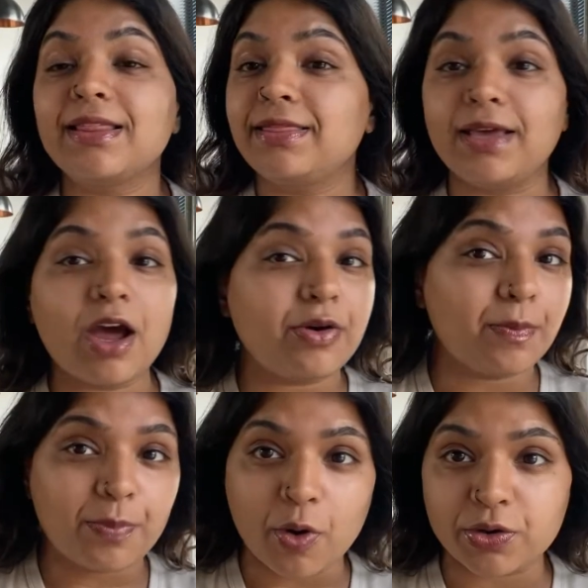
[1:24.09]
They are
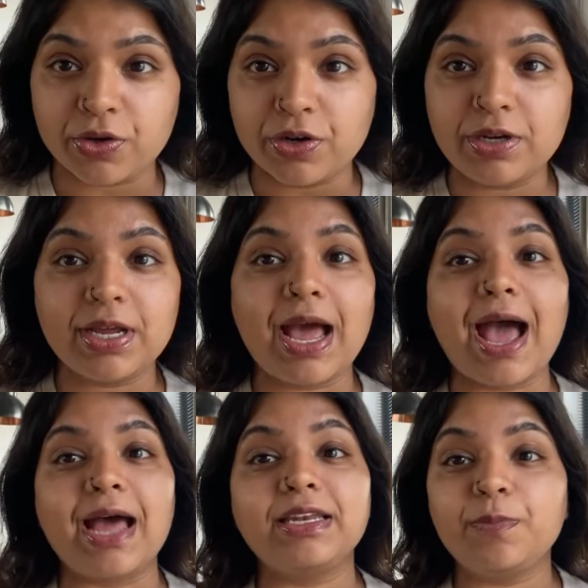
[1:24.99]
important,
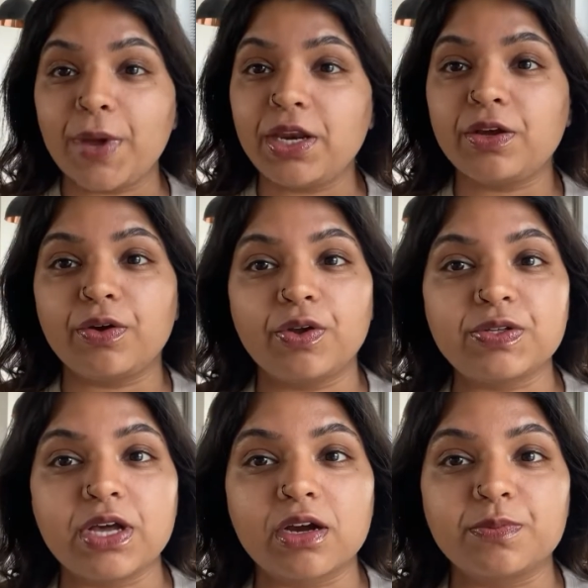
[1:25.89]
and depending on your
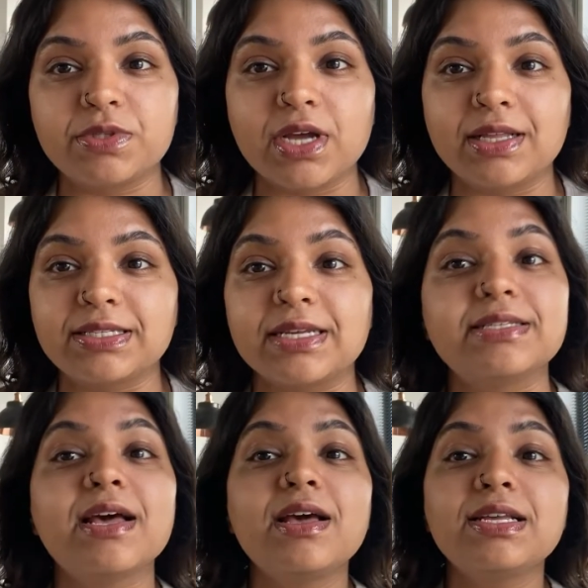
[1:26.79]
circumstances,